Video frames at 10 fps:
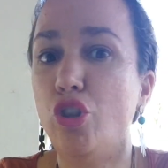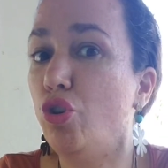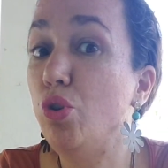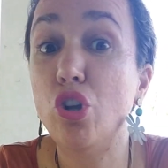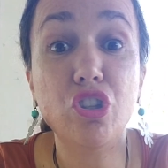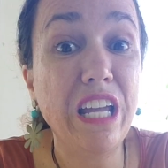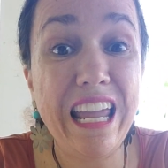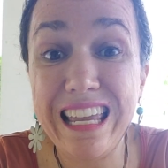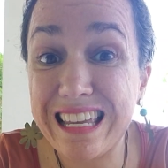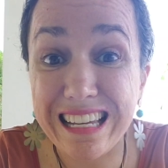do not
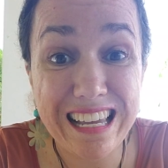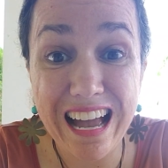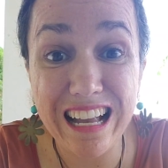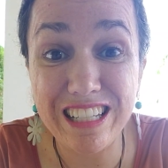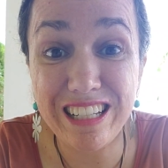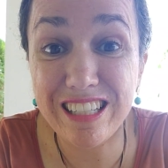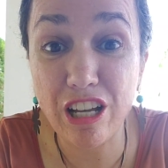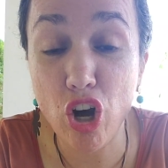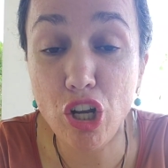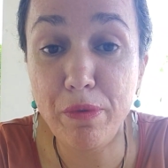take cashless
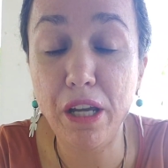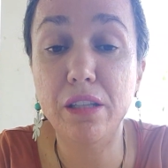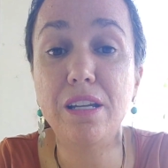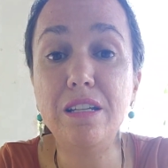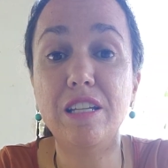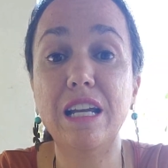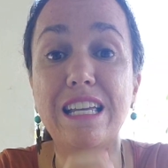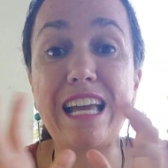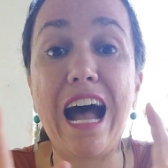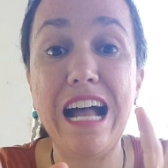economy. They
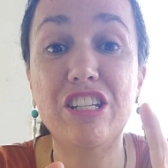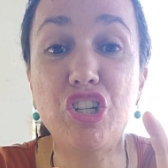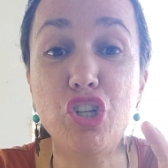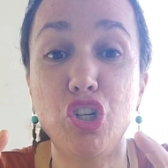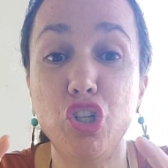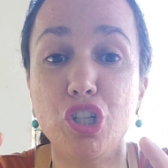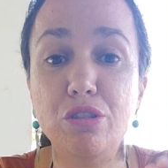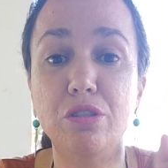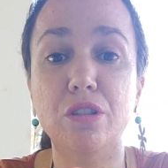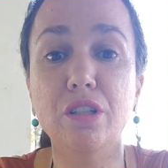take cash.
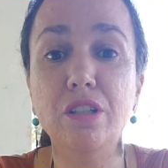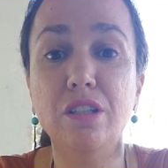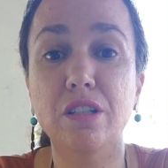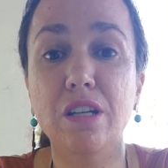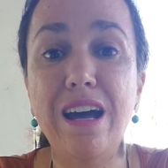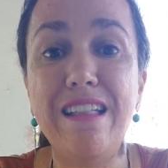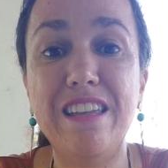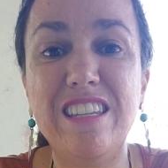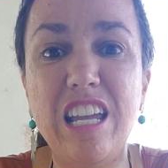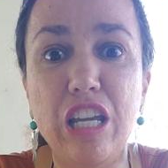And
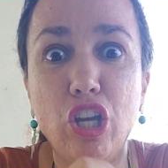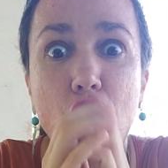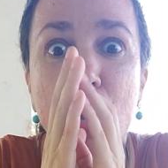they take